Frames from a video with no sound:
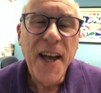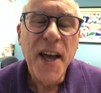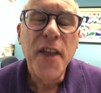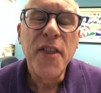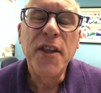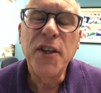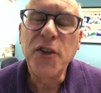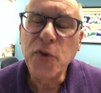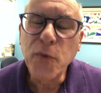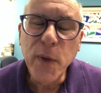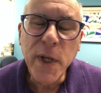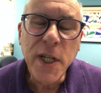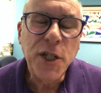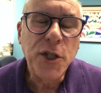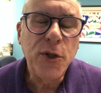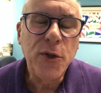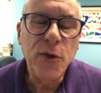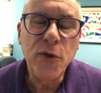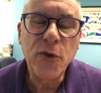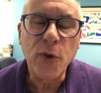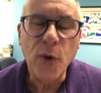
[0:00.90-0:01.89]
This week,
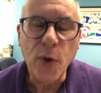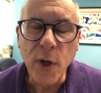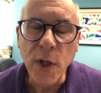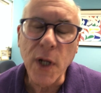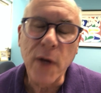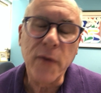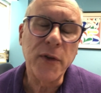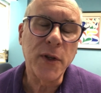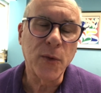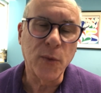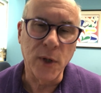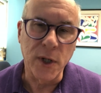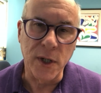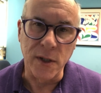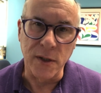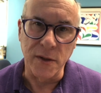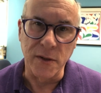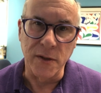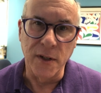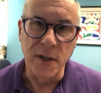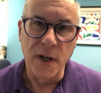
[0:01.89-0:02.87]
Jews all over the
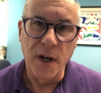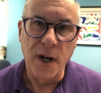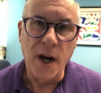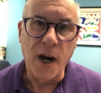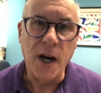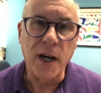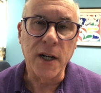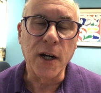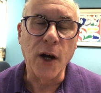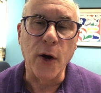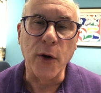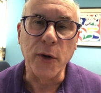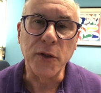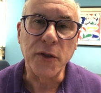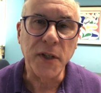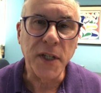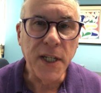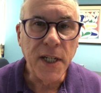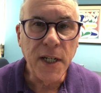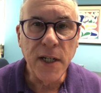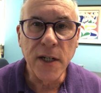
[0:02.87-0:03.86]
world are going to
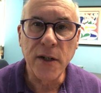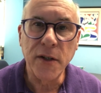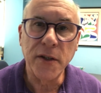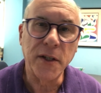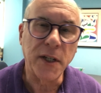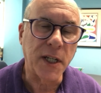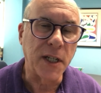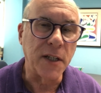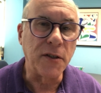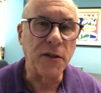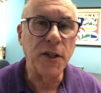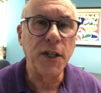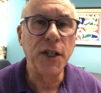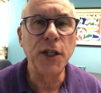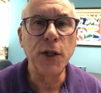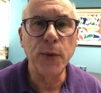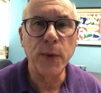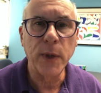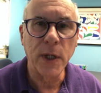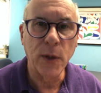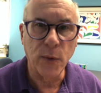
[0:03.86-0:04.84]
hear the
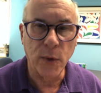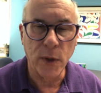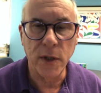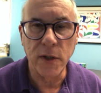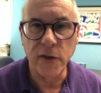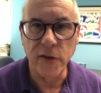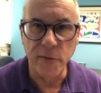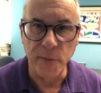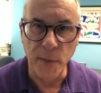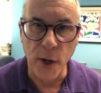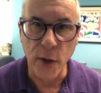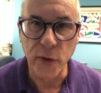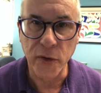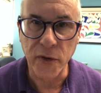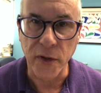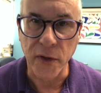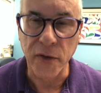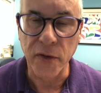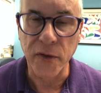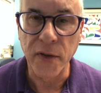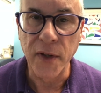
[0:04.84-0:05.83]
continuing words of
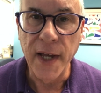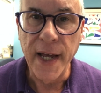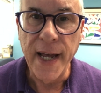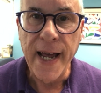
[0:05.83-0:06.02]
Moses